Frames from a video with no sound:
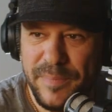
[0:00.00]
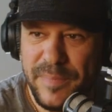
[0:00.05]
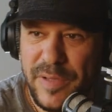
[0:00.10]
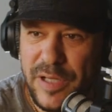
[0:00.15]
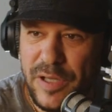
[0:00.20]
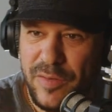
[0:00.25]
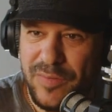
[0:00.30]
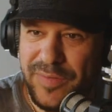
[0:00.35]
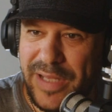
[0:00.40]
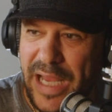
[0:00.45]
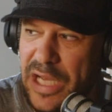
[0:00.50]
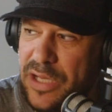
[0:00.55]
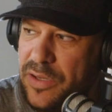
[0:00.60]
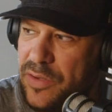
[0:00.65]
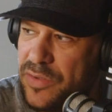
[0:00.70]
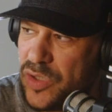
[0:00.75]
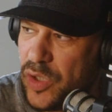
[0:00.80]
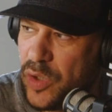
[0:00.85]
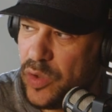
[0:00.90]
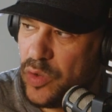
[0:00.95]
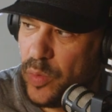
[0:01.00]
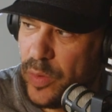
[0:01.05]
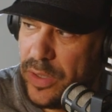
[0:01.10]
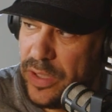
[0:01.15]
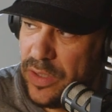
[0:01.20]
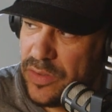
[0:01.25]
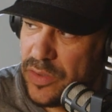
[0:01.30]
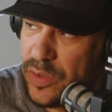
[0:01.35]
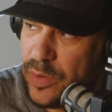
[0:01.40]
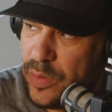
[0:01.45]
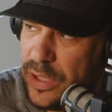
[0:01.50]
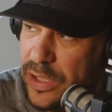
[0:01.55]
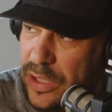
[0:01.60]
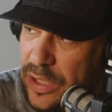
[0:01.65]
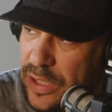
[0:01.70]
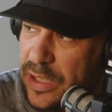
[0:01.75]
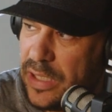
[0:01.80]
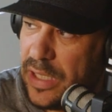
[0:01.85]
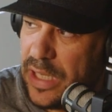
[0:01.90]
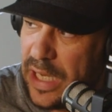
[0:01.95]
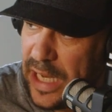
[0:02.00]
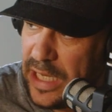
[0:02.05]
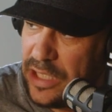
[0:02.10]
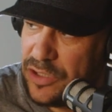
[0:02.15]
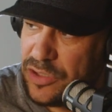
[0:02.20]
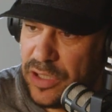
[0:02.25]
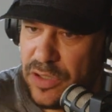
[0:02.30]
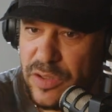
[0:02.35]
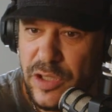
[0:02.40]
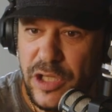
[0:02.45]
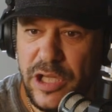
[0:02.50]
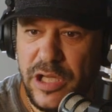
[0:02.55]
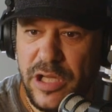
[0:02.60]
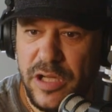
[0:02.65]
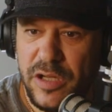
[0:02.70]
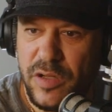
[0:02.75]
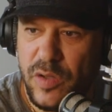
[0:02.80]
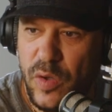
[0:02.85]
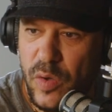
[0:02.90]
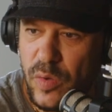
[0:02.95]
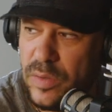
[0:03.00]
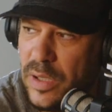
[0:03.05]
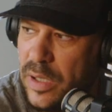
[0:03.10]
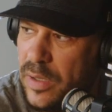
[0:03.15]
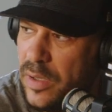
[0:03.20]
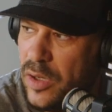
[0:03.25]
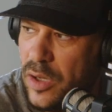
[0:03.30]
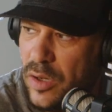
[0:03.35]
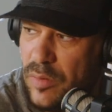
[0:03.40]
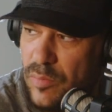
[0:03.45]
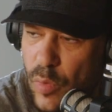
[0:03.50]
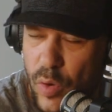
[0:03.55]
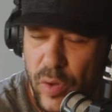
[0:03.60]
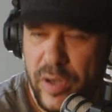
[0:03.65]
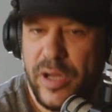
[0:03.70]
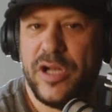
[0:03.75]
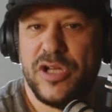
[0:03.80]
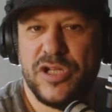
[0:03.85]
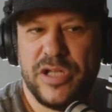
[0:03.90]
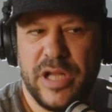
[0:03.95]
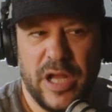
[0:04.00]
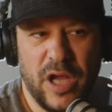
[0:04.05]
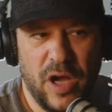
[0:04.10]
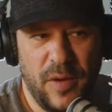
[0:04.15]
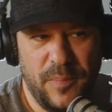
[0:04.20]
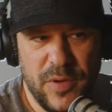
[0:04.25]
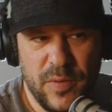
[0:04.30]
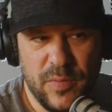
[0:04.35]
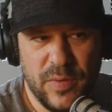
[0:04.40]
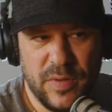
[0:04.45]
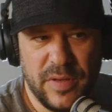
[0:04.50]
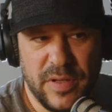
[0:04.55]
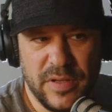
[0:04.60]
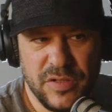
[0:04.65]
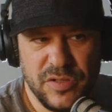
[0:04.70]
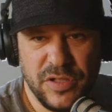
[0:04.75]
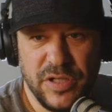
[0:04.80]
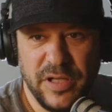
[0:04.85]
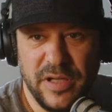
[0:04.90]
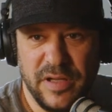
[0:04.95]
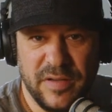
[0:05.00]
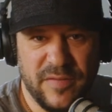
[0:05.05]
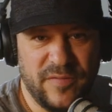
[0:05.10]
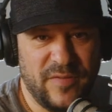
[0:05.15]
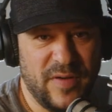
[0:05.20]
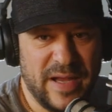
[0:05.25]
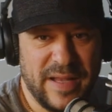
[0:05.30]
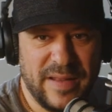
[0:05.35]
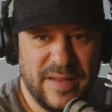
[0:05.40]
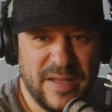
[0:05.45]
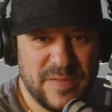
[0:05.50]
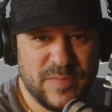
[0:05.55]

You know, 10 years ago, 20 years ago, you needed an agent, you needed a loan mortgage to help you with this. You needed to find this